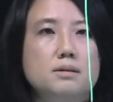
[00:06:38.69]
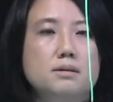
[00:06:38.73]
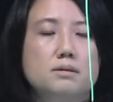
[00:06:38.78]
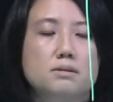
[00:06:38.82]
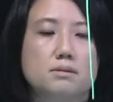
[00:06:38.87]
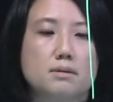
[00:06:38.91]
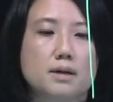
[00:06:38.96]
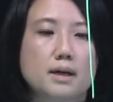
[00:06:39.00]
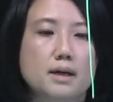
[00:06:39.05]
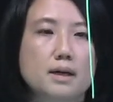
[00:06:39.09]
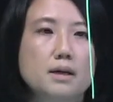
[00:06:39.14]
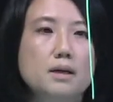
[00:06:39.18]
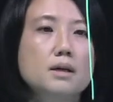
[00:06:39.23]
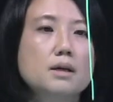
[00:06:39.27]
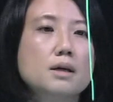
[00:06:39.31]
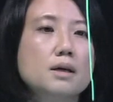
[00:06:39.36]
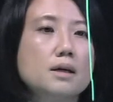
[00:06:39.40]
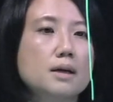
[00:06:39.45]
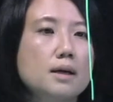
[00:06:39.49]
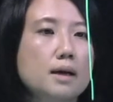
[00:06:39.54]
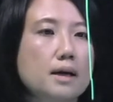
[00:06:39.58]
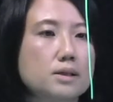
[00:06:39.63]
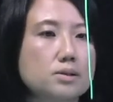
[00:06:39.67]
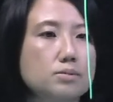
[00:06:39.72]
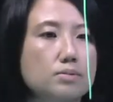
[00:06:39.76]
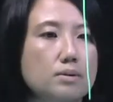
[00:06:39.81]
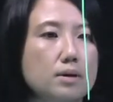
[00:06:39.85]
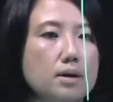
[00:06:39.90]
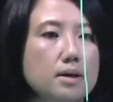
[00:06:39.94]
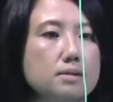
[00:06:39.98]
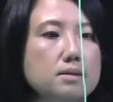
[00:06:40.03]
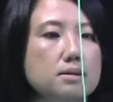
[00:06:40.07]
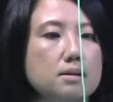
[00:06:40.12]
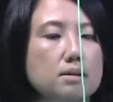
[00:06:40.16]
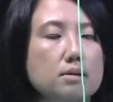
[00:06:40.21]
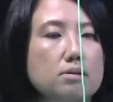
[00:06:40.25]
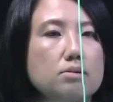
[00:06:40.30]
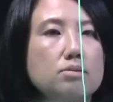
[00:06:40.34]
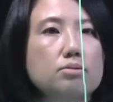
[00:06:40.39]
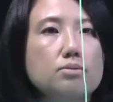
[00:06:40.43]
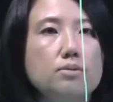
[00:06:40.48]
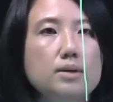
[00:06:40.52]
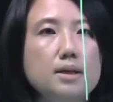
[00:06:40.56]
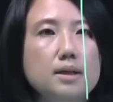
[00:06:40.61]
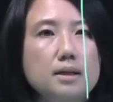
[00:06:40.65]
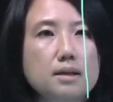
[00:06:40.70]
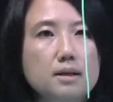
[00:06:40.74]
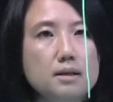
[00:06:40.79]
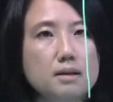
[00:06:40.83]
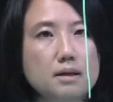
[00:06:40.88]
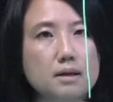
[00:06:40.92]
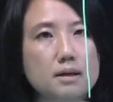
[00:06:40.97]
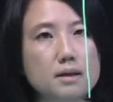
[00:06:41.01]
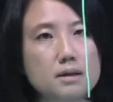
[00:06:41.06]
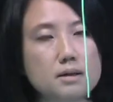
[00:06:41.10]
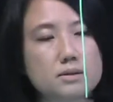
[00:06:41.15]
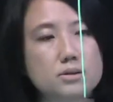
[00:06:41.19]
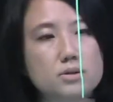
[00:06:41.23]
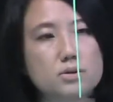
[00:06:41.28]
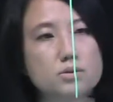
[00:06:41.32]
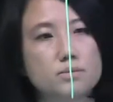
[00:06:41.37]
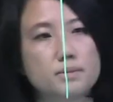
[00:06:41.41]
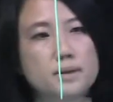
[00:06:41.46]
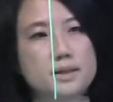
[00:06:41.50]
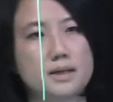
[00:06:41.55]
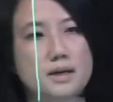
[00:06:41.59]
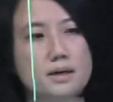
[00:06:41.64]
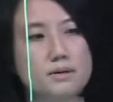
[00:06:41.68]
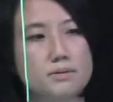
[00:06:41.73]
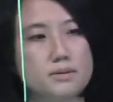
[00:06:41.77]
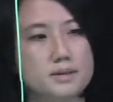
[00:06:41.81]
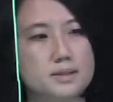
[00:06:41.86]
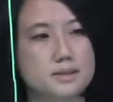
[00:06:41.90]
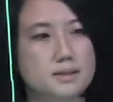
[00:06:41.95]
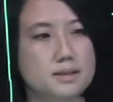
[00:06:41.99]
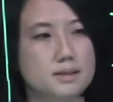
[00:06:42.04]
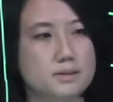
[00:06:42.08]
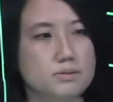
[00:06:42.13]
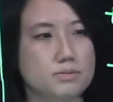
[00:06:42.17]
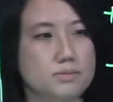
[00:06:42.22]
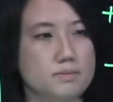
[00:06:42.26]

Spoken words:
okay, as well as the three qubit errors that